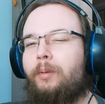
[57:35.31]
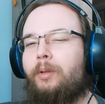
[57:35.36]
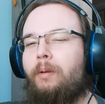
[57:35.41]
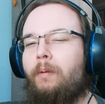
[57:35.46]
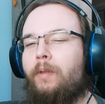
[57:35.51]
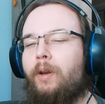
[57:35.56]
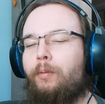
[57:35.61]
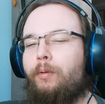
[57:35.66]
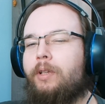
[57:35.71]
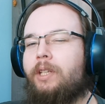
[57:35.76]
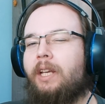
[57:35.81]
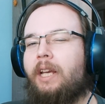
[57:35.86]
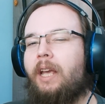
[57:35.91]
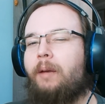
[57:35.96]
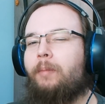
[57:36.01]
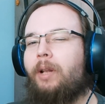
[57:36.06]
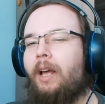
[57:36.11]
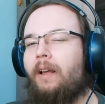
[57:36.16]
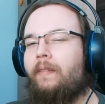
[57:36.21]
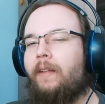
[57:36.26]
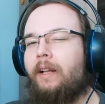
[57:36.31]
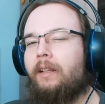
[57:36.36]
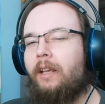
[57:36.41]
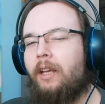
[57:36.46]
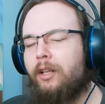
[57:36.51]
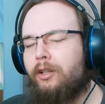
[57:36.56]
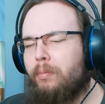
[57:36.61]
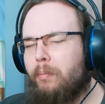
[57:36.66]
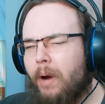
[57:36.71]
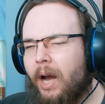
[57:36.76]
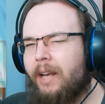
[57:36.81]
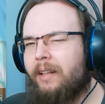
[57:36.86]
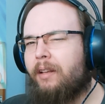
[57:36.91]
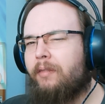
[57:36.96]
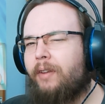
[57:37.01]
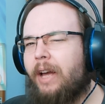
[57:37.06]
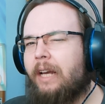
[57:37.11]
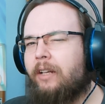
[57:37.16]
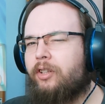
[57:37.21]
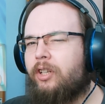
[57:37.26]
there was a game like that. It might
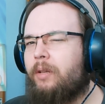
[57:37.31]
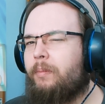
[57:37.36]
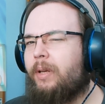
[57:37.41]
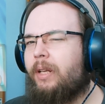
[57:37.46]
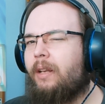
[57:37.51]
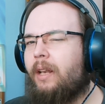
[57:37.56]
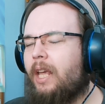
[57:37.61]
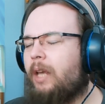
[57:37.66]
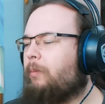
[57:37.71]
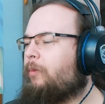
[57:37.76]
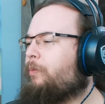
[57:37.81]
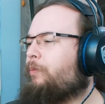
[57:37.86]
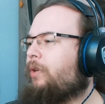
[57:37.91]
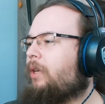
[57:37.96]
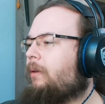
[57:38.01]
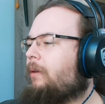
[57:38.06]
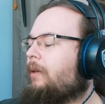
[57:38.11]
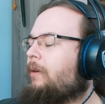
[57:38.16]
have actually been named.